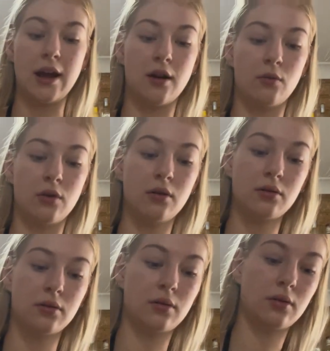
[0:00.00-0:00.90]
hour
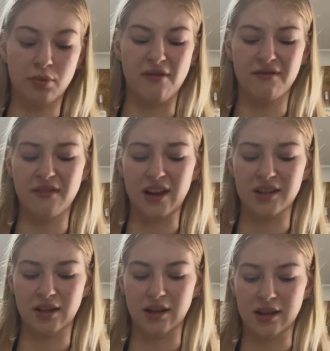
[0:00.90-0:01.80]

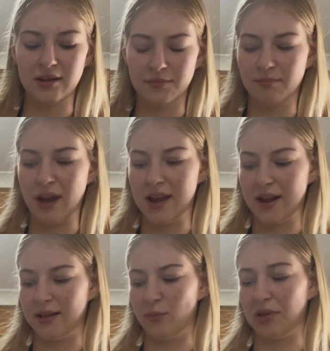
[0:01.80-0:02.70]
perfecting these,
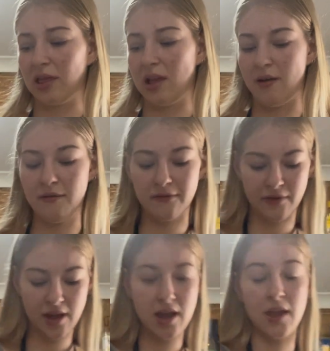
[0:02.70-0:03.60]
baking them with love.
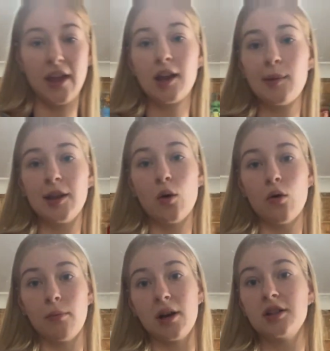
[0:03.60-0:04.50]
They're gonna be
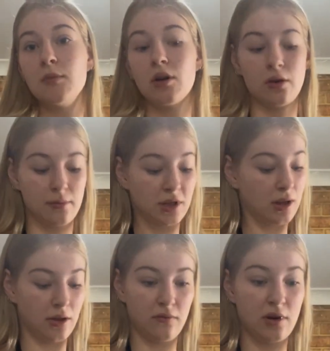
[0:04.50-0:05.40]
gone by tomorrow, I'm
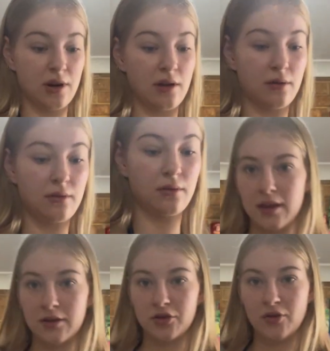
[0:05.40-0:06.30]
telling you right now.
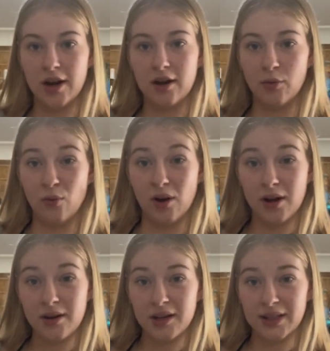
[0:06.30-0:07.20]
Here is tray number
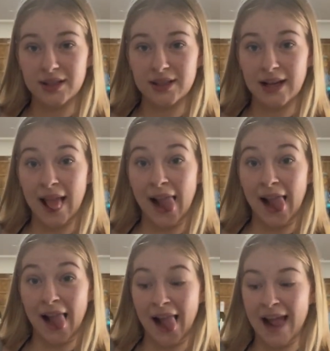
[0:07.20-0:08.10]
1.
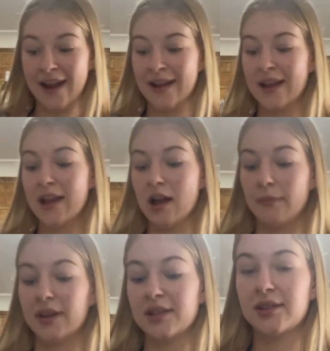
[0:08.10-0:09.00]
I'm
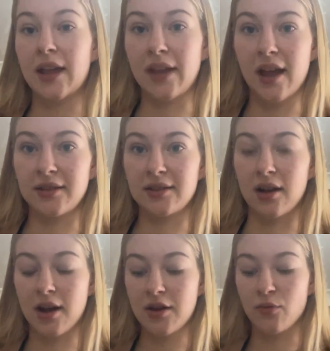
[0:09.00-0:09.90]
gonna set that
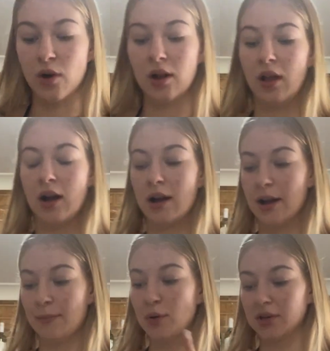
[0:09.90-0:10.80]
aside while
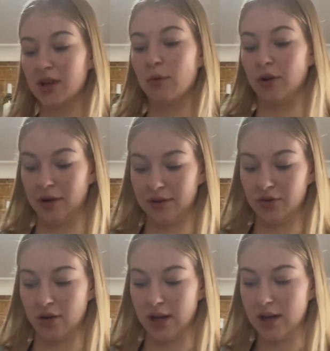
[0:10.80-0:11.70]
I put some on another
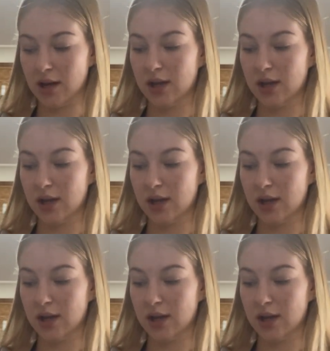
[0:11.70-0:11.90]
tray,